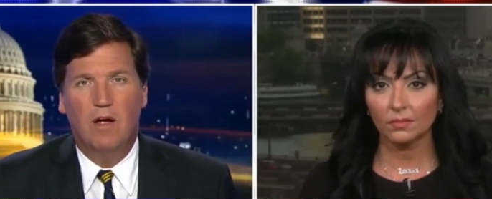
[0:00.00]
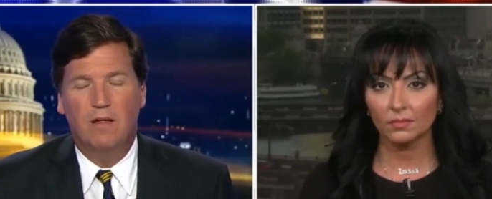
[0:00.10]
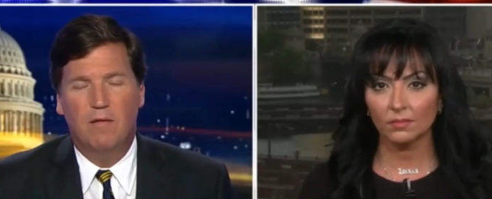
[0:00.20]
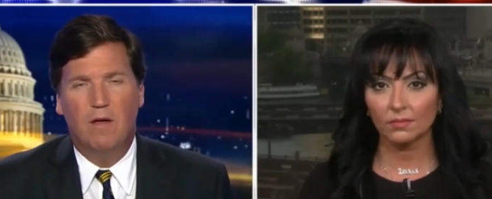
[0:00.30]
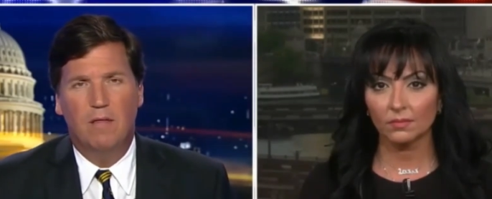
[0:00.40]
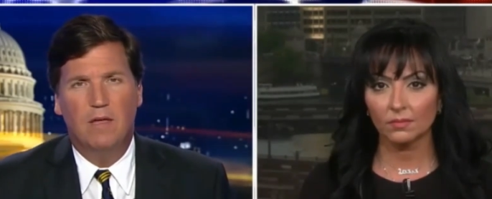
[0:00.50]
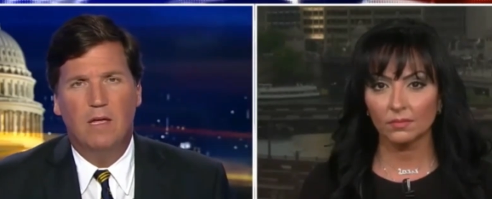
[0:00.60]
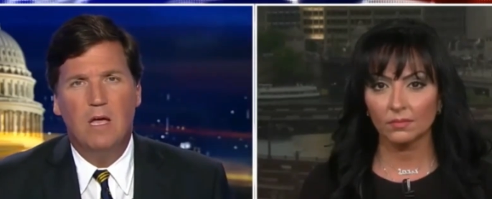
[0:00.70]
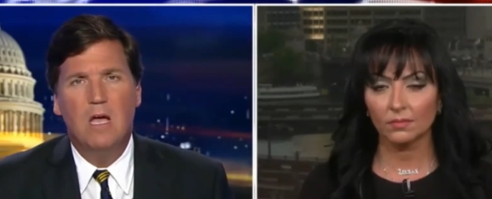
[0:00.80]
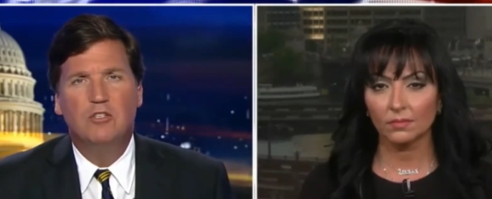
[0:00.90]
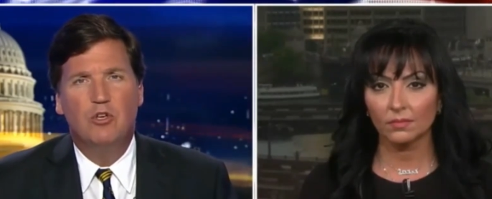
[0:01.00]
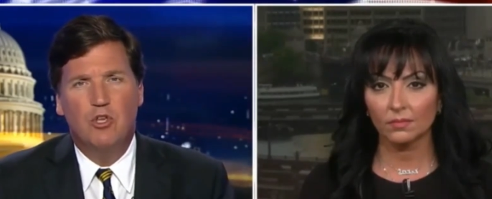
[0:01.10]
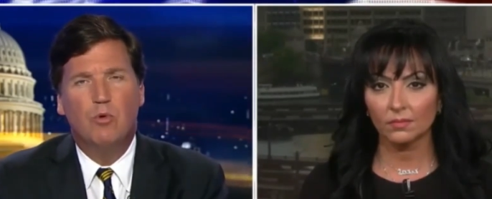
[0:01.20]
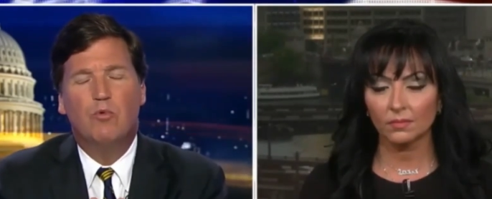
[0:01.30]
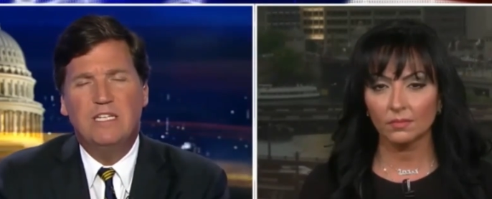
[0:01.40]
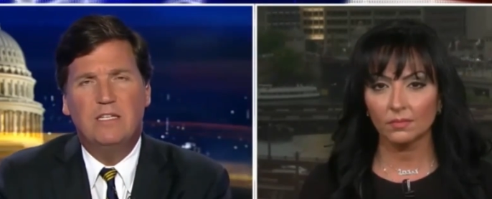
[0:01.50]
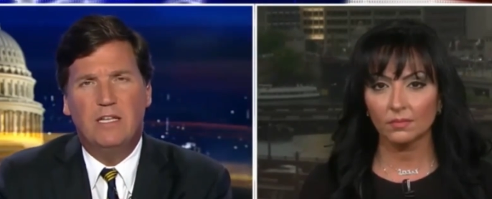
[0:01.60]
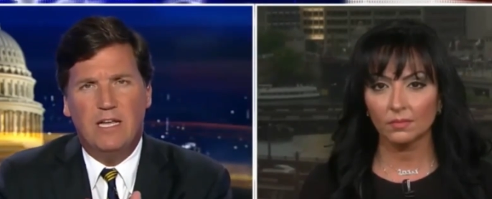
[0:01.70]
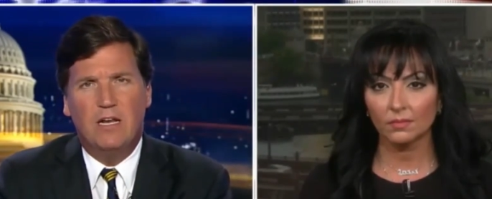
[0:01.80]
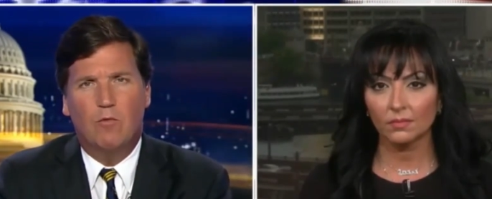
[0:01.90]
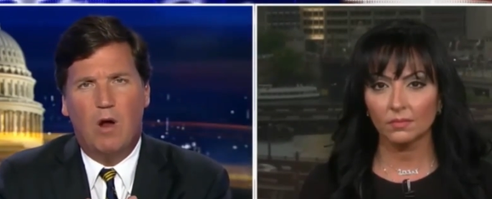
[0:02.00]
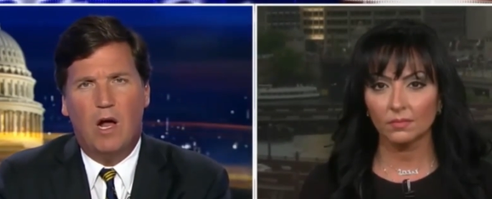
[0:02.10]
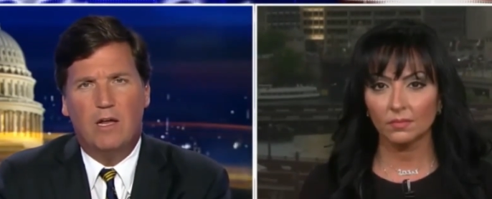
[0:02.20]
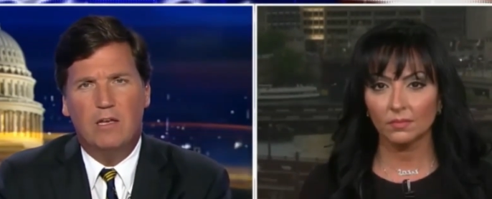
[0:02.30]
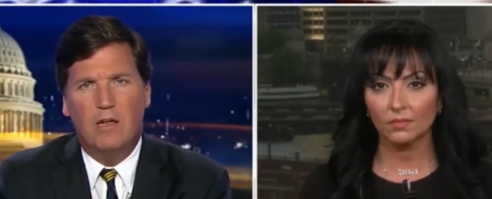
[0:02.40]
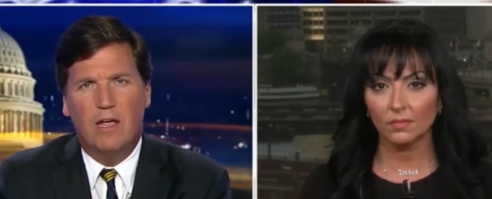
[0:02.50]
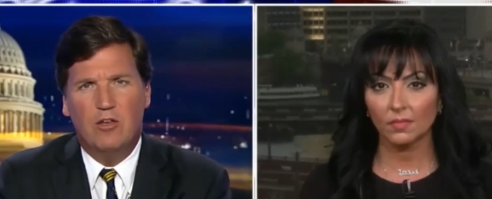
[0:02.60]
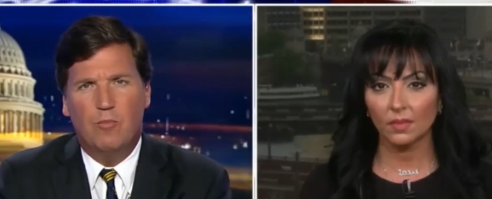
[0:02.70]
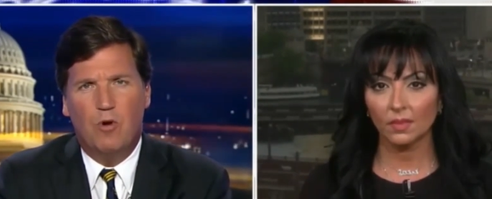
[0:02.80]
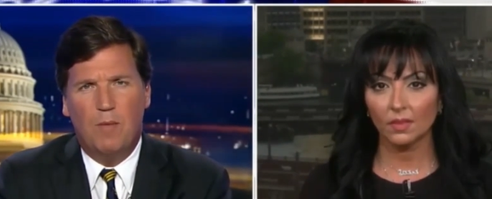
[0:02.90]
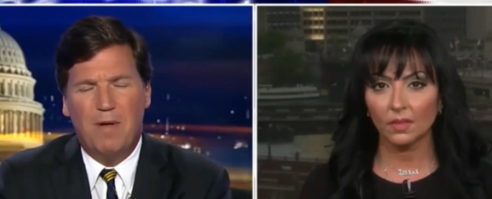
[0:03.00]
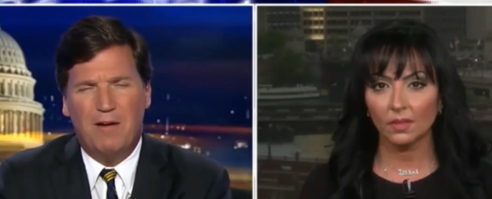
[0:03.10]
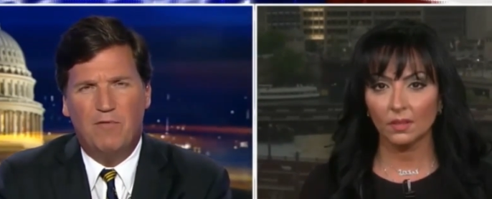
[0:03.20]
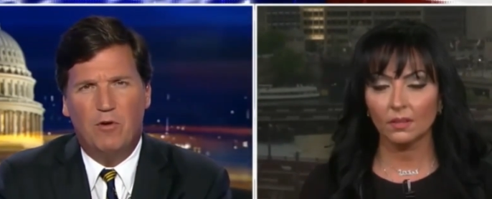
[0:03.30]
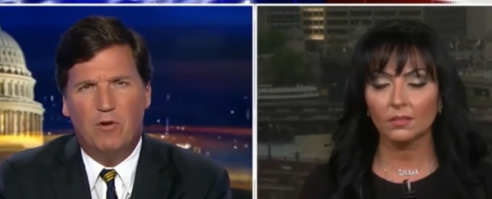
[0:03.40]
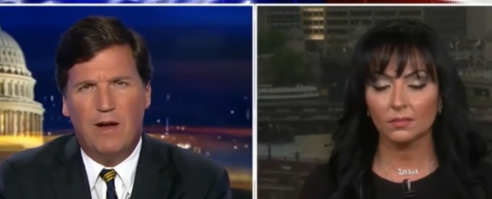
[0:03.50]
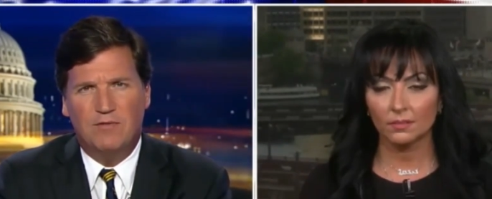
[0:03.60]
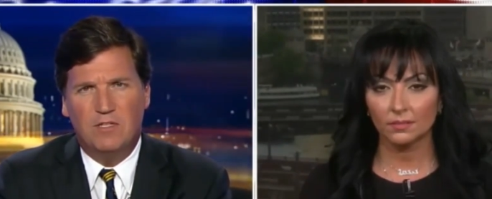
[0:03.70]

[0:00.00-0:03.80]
Speaker 1: I, I, think. So you were recently in Iraq, and, and you brought back photographs that